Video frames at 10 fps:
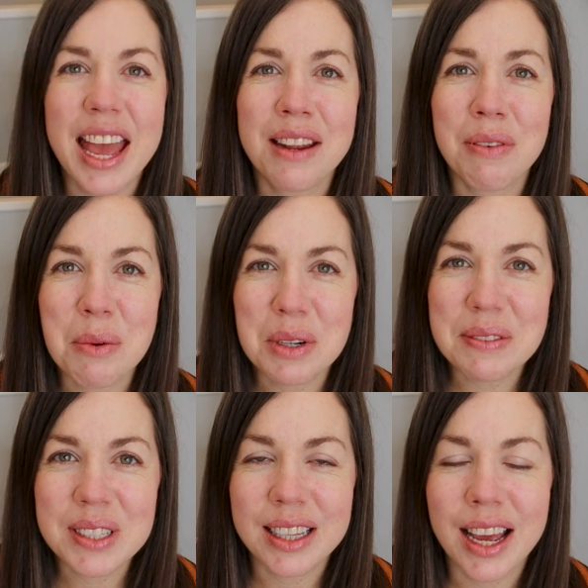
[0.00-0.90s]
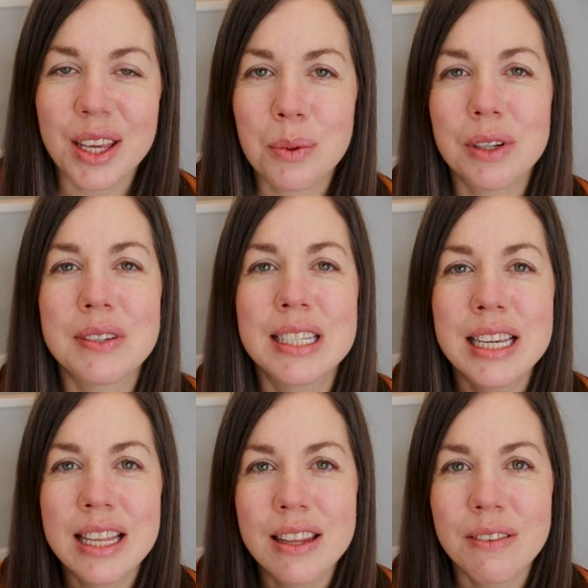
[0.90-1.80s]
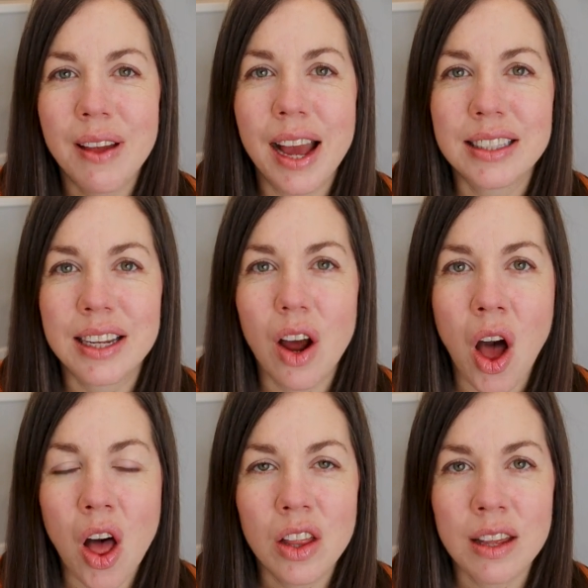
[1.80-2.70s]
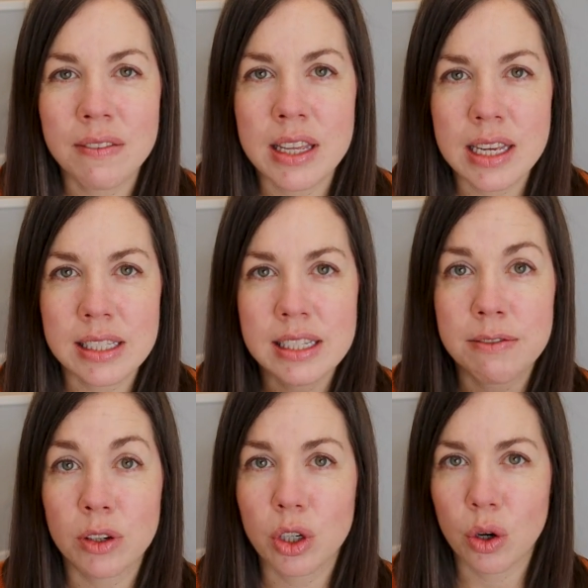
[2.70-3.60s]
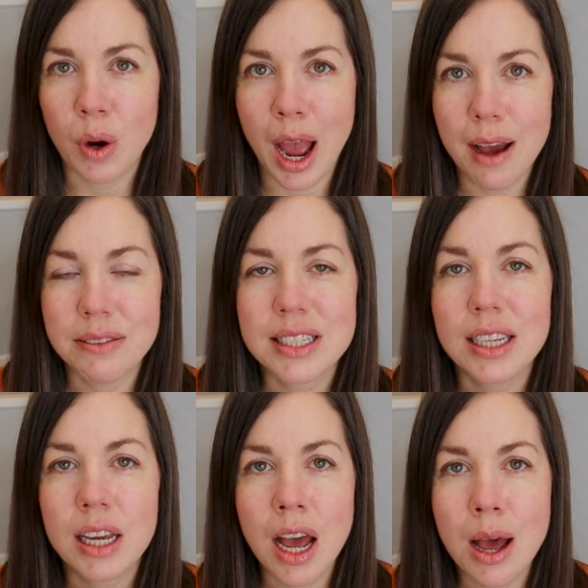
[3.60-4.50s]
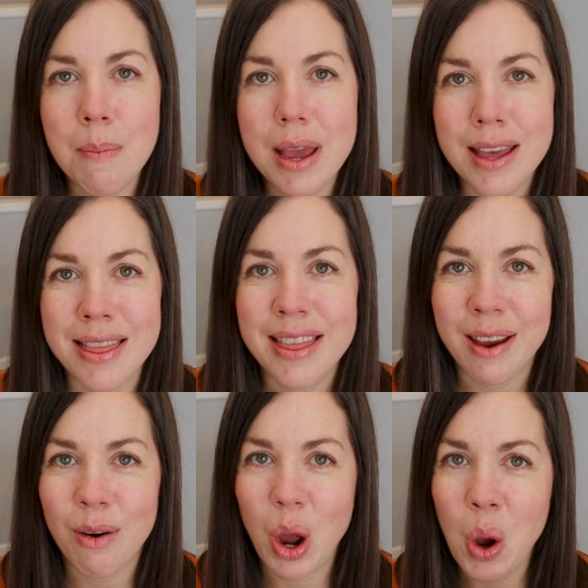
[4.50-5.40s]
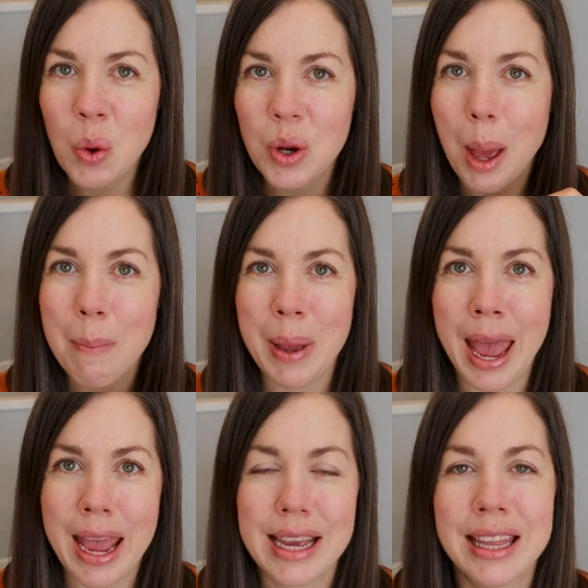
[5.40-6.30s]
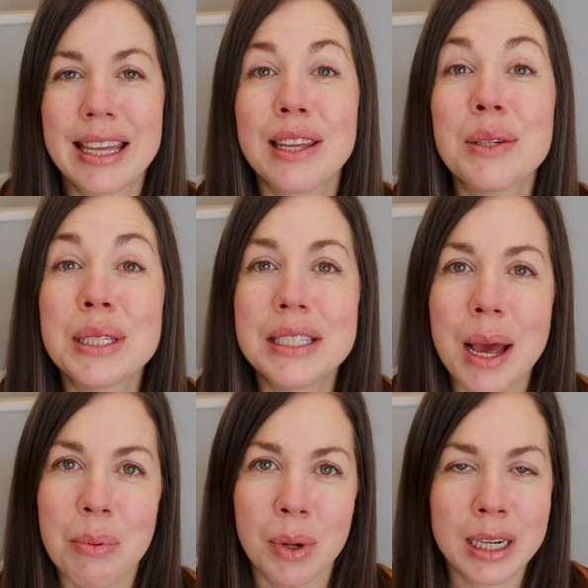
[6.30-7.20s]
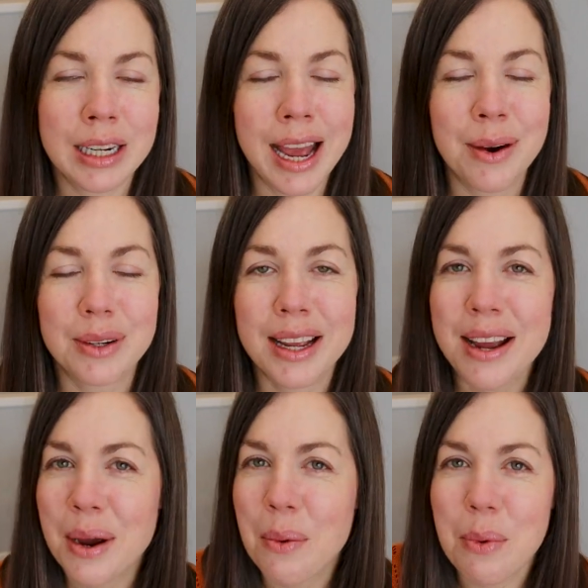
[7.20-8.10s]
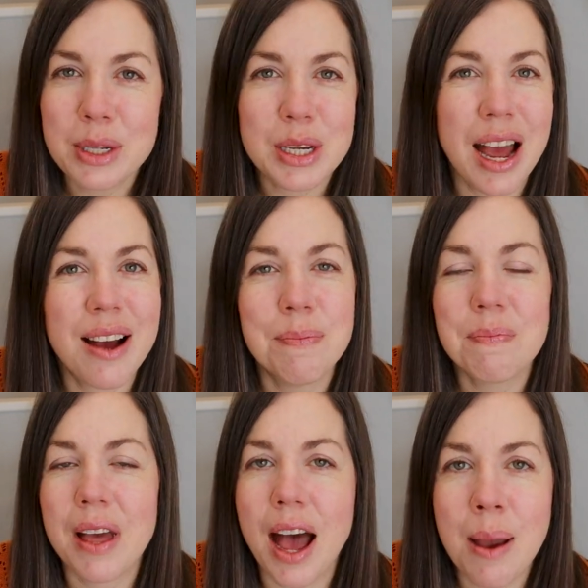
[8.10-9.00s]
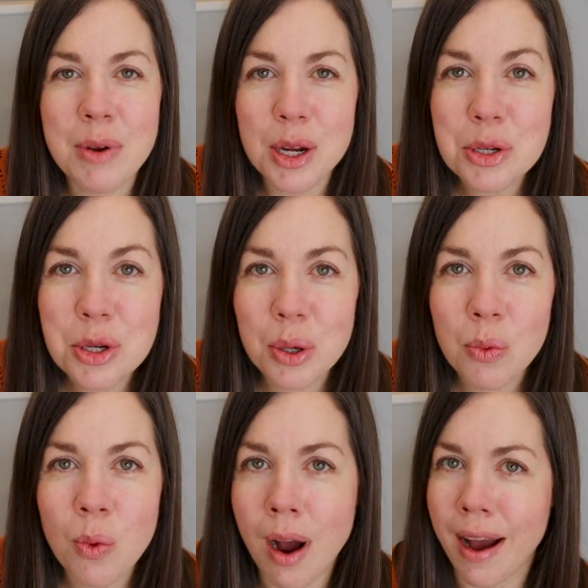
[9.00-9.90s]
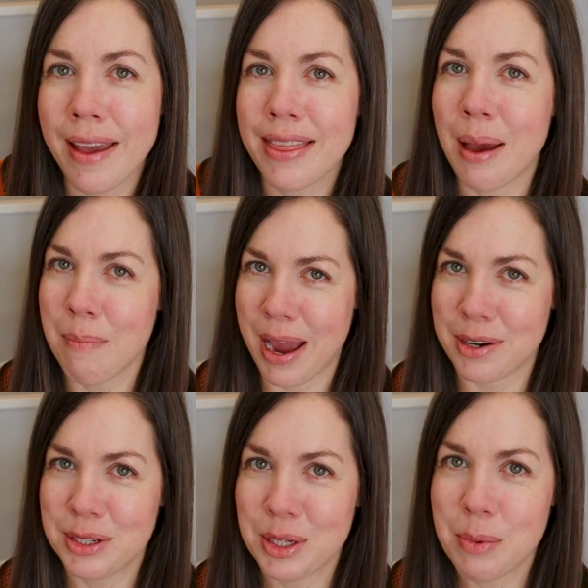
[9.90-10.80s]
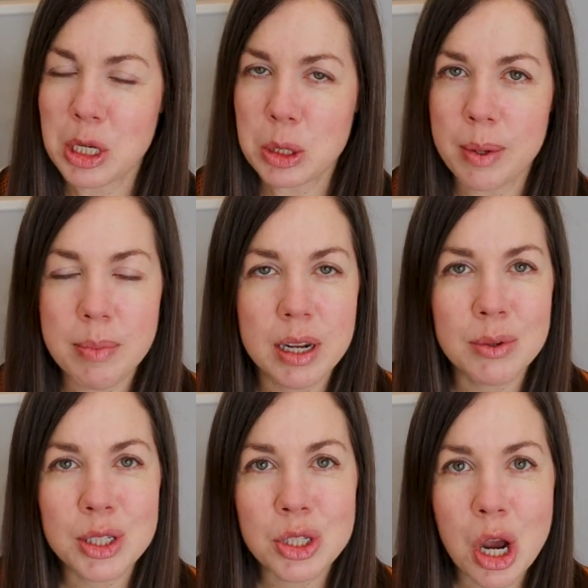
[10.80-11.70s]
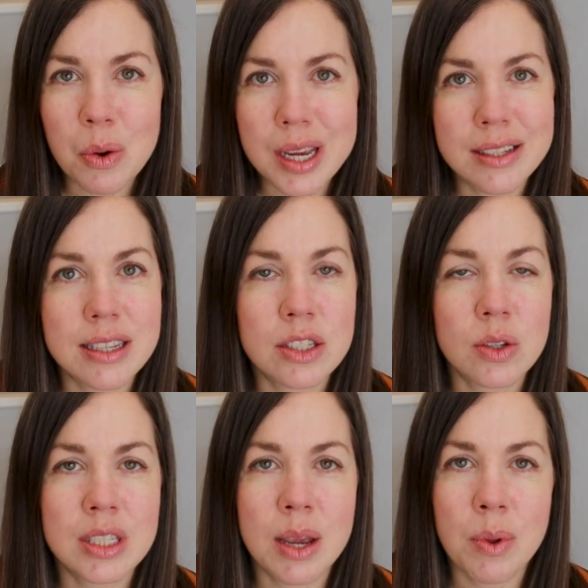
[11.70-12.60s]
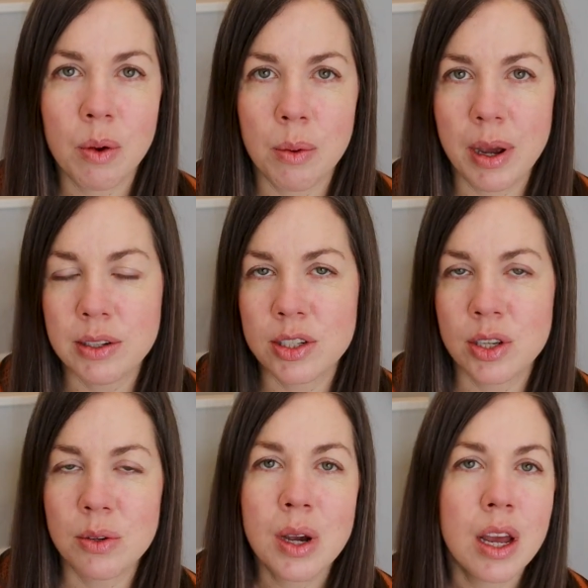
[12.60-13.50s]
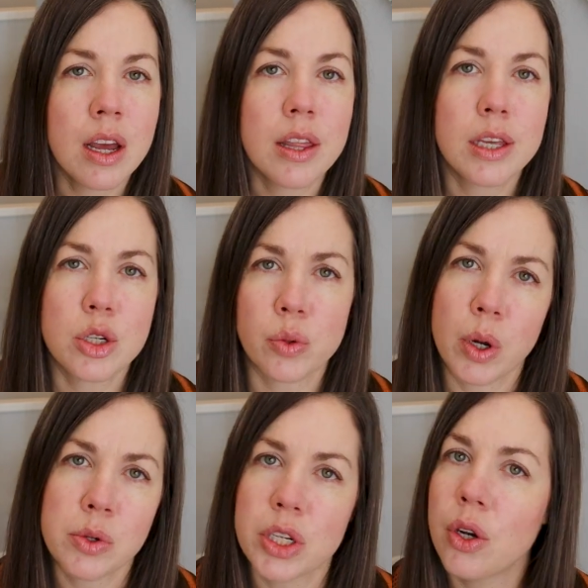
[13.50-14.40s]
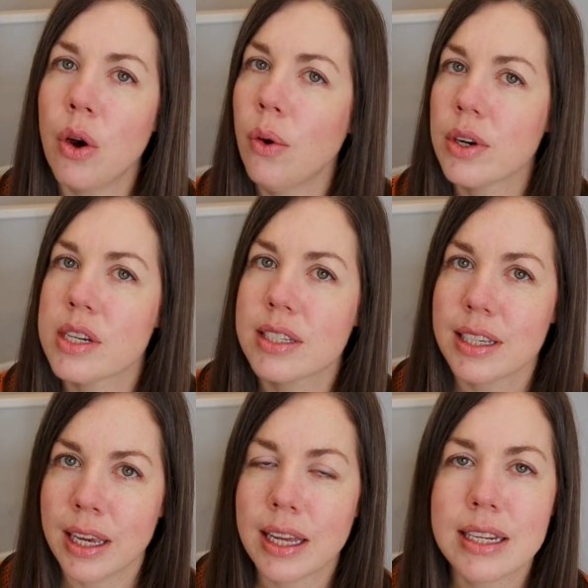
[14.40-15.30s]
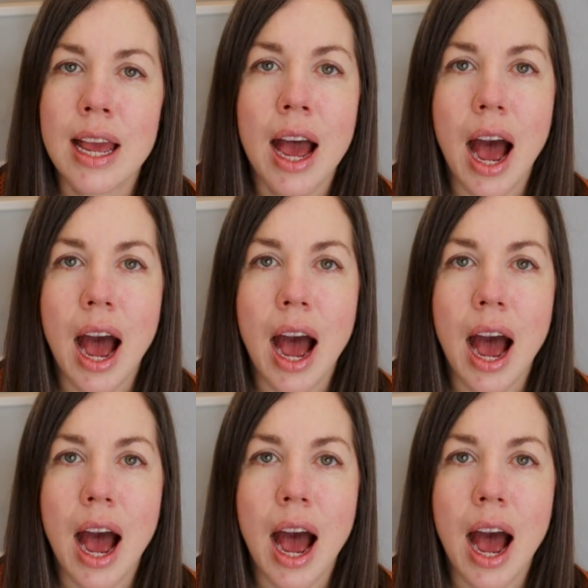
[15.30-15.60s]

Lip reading: And if I would have done that, you would have seen the fact that all of these different crafts come in their own bag, like they're separated out, which I'm not sure why that matters so much to me, but it was so easy. So say we were about to do the Trojan horse kit.